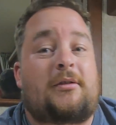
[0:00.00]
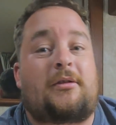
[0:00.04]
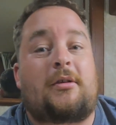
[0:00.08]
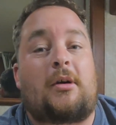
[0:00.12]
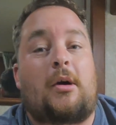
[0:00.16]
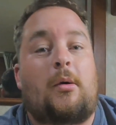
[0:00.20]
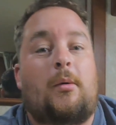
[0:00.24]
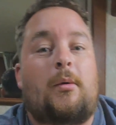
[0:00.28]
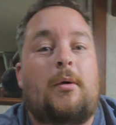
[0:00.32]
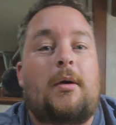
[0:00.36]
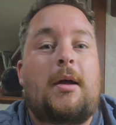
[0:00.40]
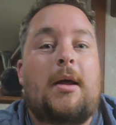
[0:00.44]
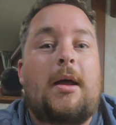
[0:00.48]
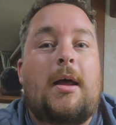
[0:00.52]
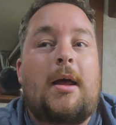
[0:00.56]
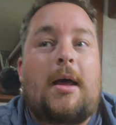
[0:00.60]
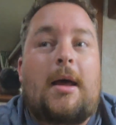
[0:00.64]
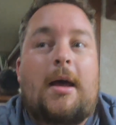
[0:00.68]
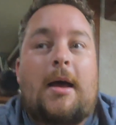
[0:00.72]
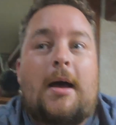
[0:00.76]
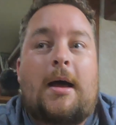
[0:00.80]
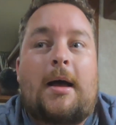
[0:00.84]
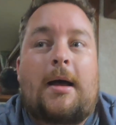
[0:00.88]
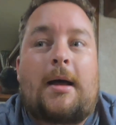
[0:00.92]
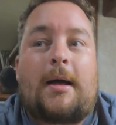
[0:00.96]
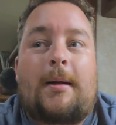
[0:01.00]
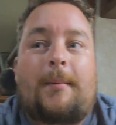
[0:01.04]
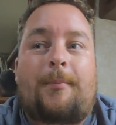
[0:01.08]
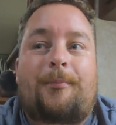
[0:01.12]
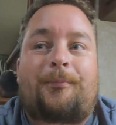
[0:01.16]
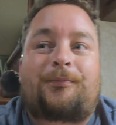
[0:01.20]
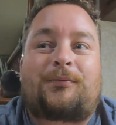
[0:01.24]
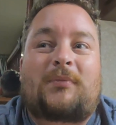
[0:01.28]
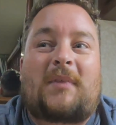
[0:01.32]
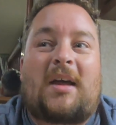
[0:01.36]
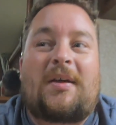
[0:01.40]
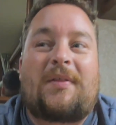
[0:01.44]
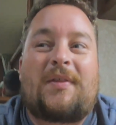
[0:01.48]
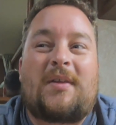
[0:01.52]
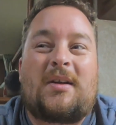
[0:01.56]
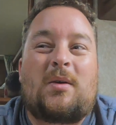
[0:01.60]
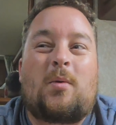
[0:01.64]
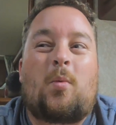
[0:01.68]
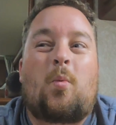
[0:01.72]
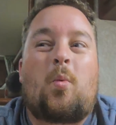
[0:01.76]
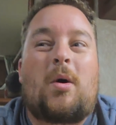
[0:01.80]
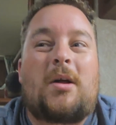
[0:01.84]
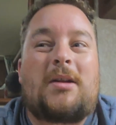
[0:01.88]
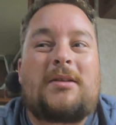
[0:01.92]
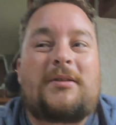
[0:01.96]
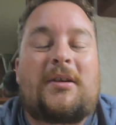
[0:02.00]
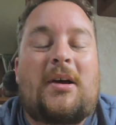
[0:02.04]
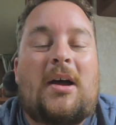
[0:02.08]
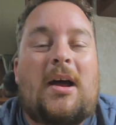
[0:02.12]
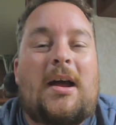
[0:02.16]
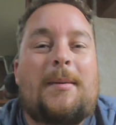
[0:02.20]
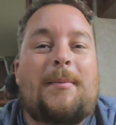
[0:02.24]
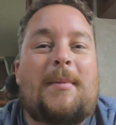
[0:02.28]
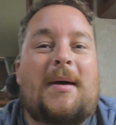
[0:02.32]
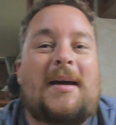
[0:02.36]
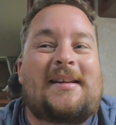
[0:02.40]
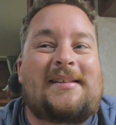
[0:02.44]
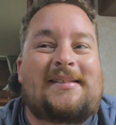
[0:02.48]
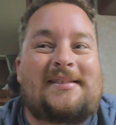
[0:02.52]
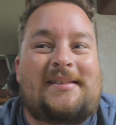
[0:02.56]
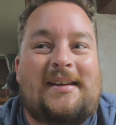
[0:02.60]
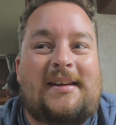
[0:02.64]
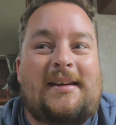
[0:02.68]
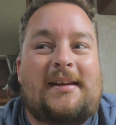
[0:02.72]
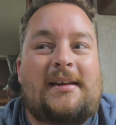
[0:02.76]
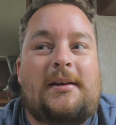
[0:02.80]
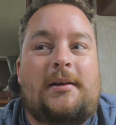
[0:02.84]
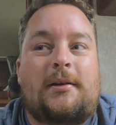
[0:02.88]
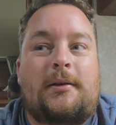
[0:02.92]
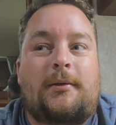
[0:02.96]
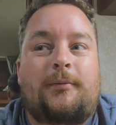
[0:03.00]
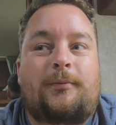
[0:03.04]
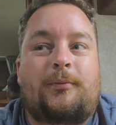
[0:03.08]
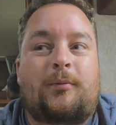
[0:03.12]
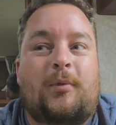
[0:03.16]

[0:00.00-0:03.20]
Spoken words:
So I think one time I did.